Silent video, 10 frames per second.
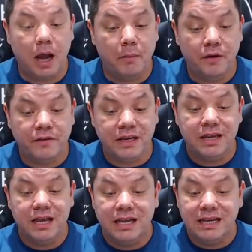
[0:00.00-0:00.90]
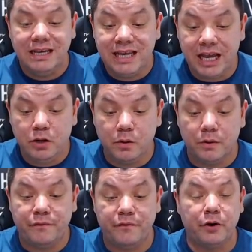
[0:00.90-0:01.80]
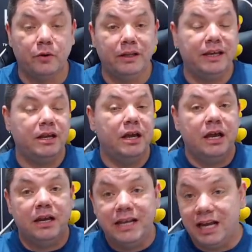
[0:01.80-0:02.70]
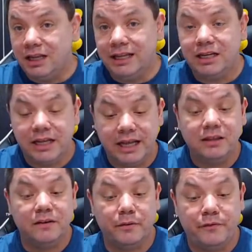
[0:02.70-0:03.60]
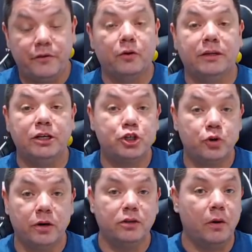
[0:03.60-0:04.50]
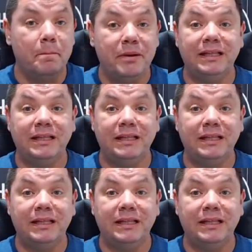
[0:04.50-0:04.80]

come over here, get your referral link, get the referral link shortened on